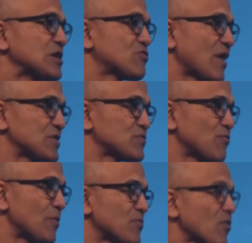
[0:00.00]

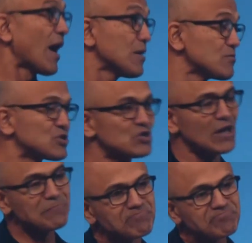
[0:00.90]
transform. So I would
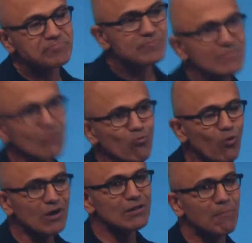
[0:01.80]
say
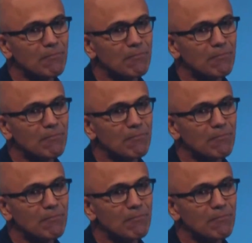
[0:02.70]
one of the